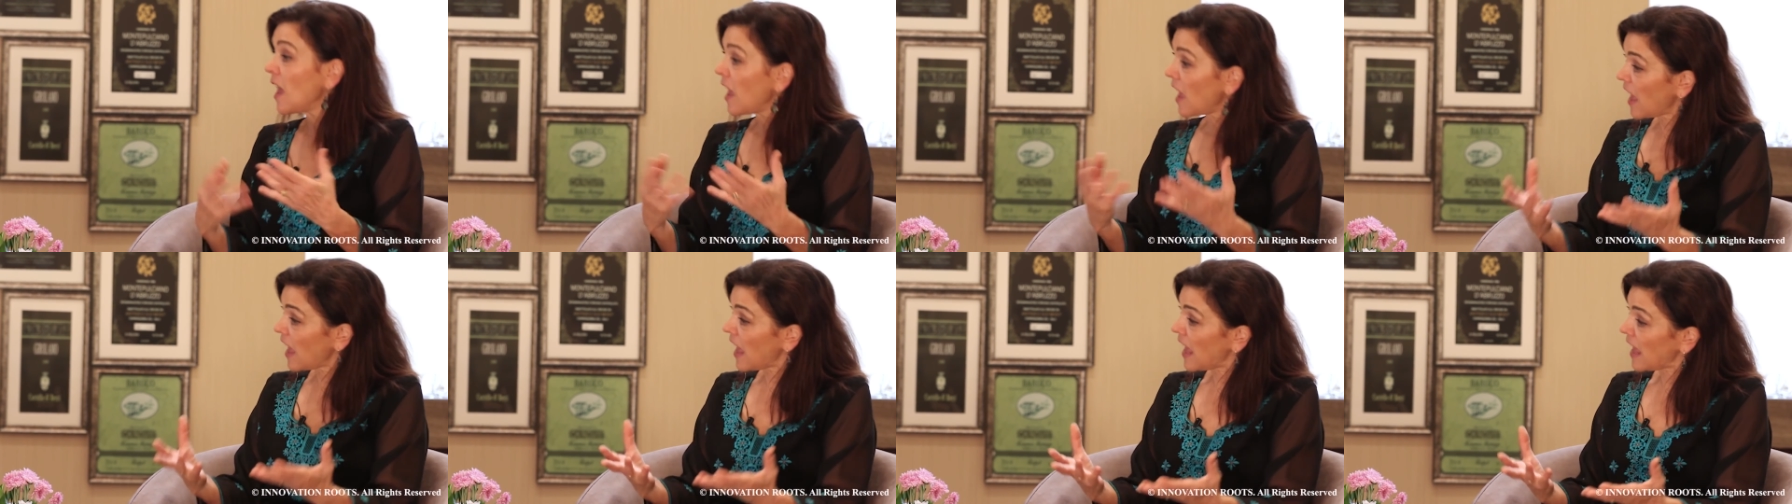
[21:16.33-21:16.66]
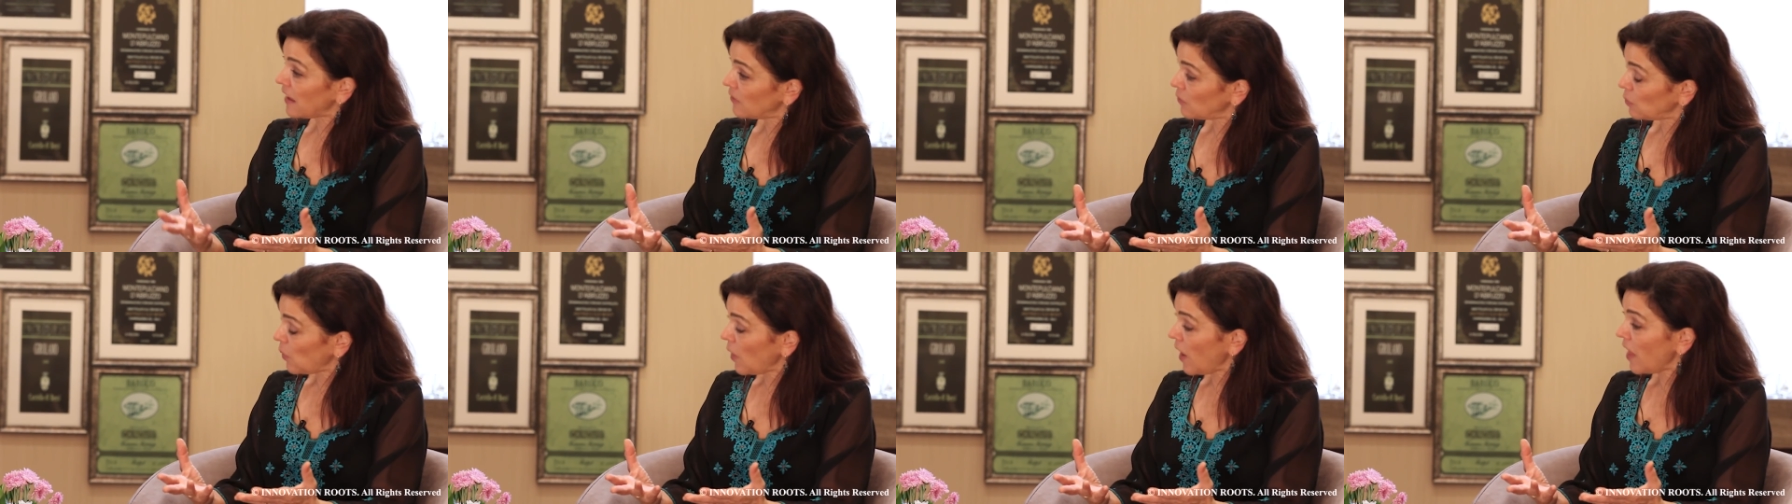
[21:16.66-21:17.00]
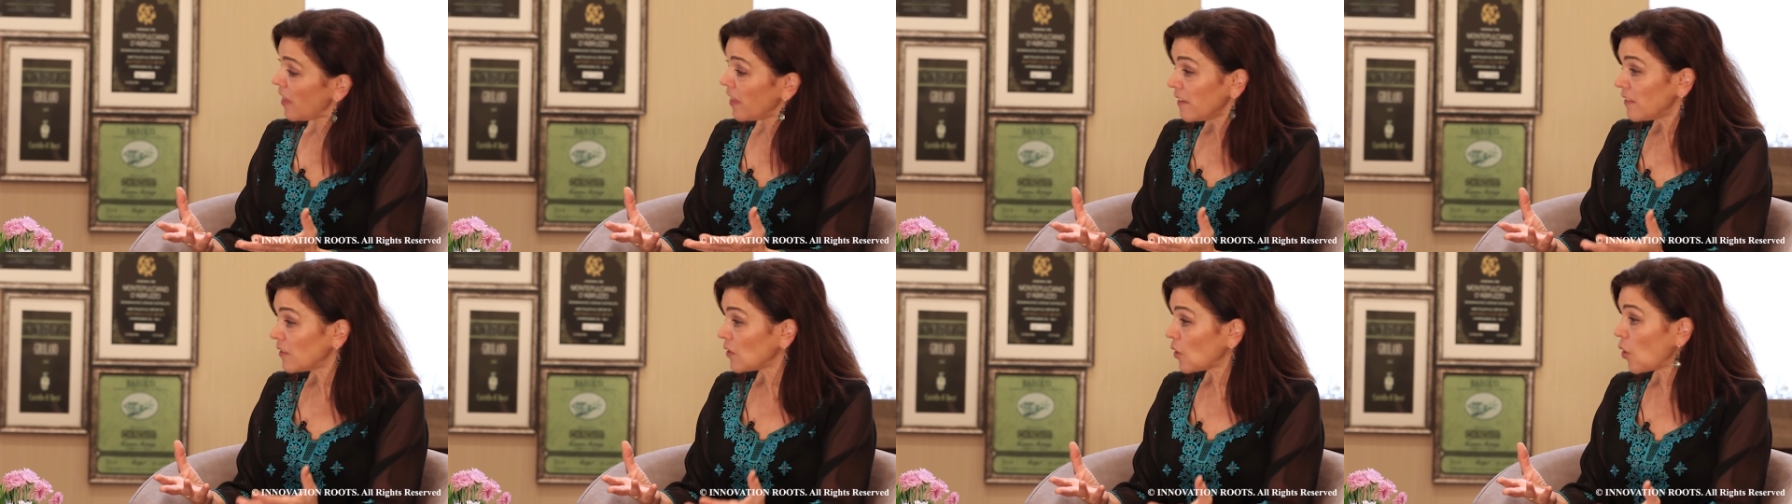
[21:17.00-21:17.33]
as well
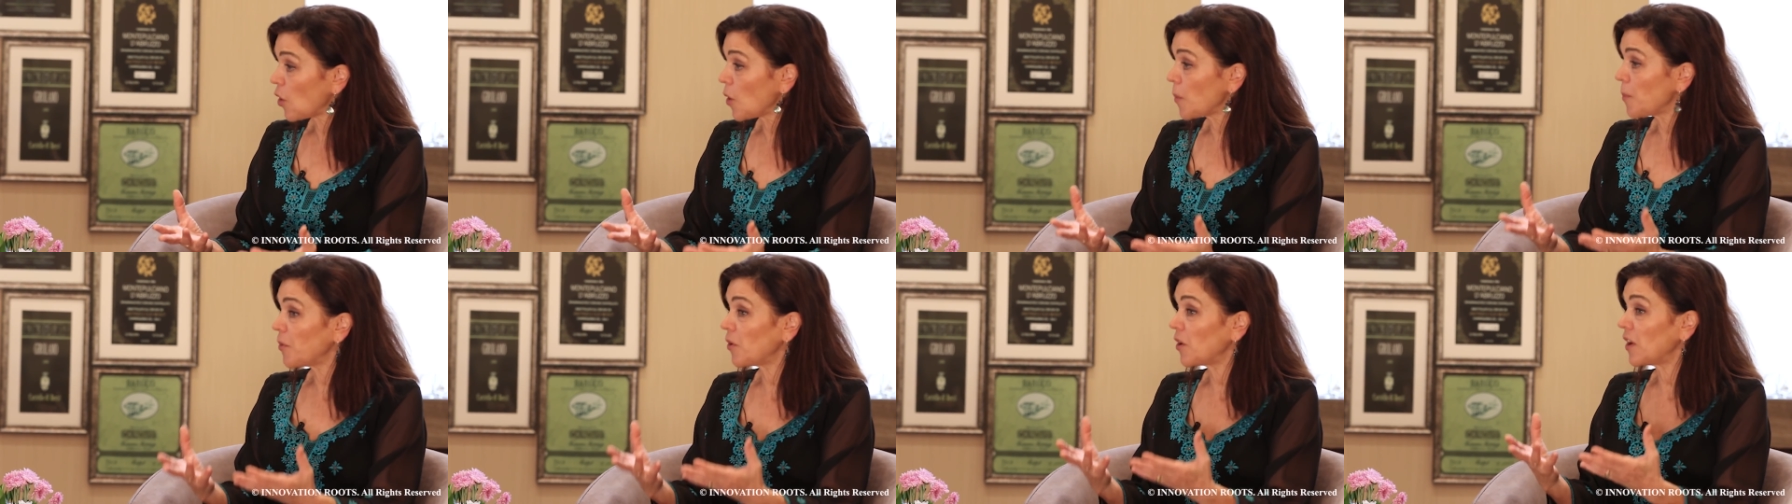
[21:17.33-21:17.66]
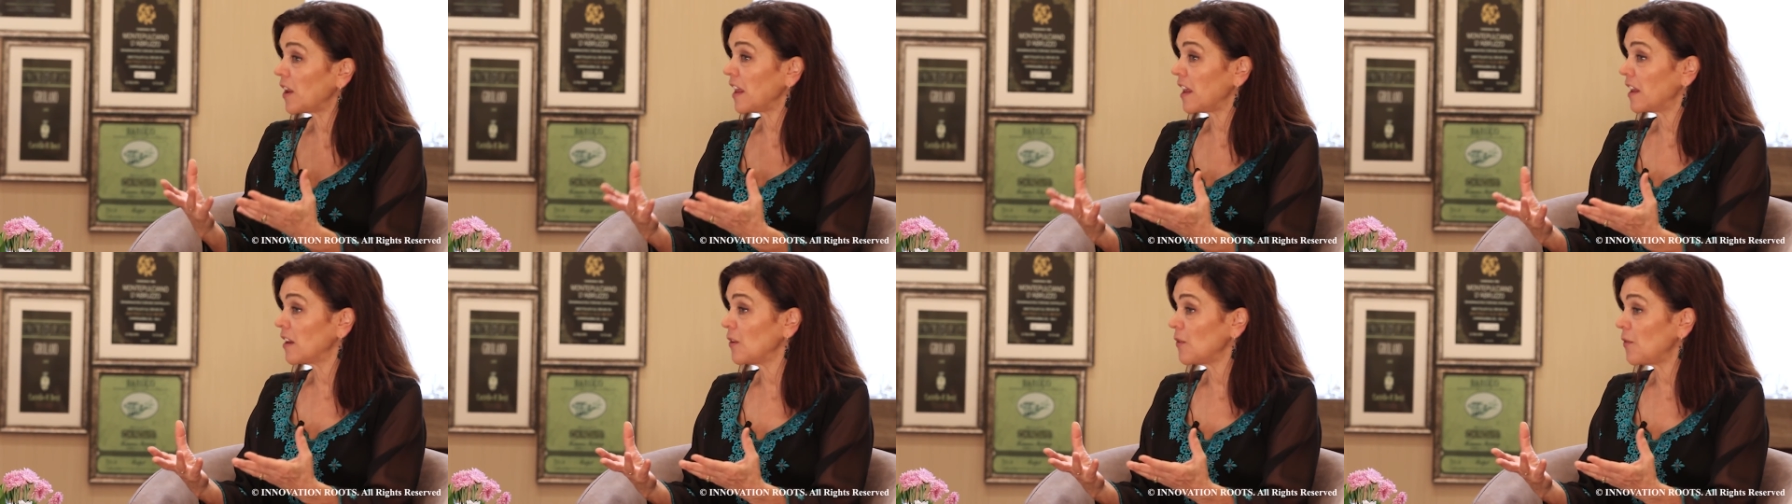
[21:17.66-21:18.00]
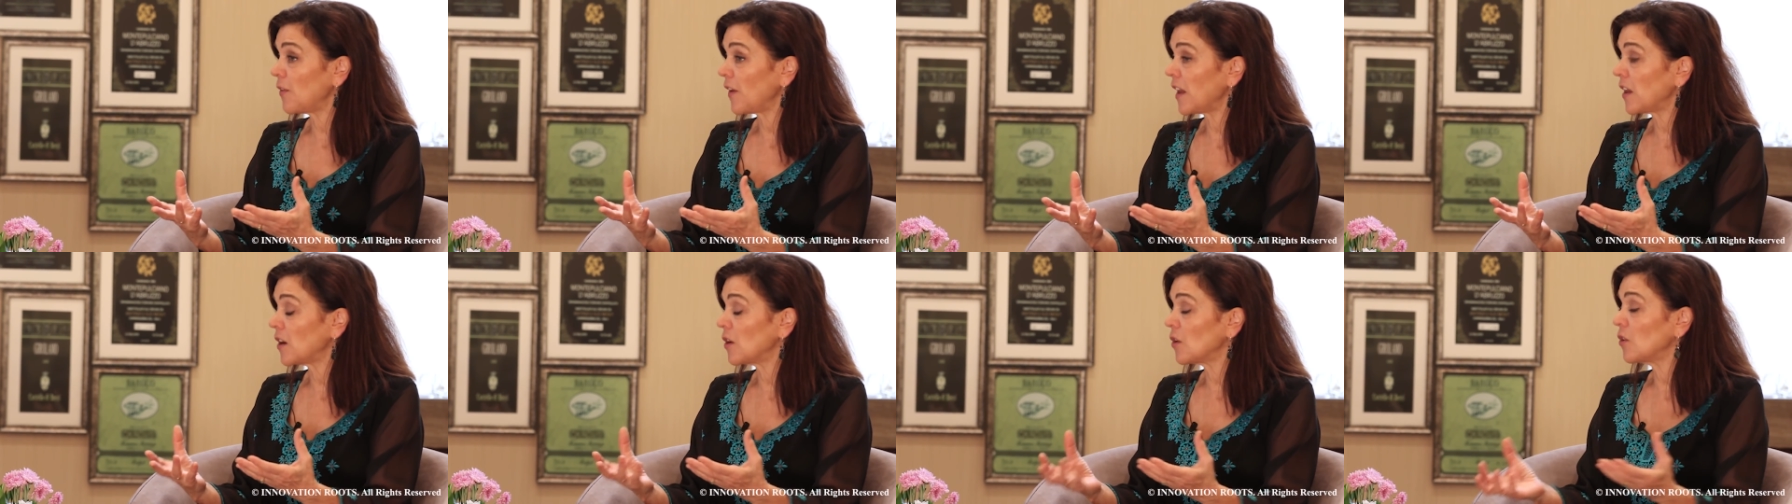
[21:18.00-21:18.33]
as corporate
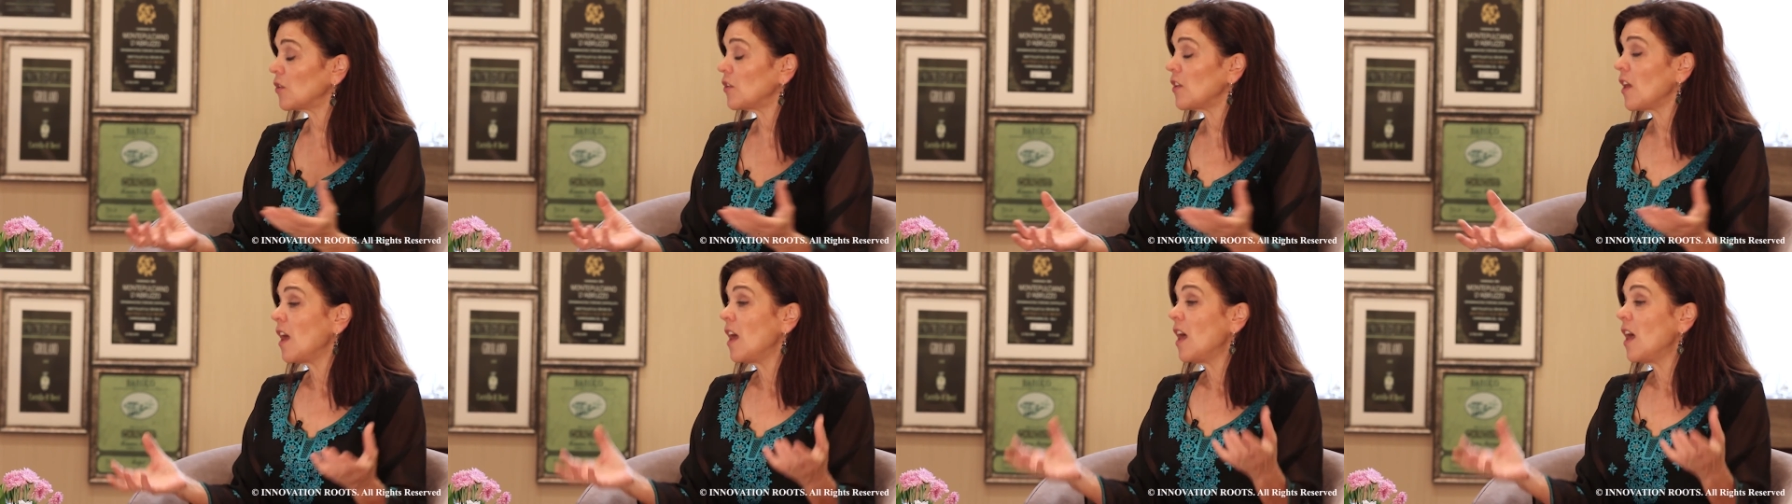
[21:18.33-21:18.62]
innovators,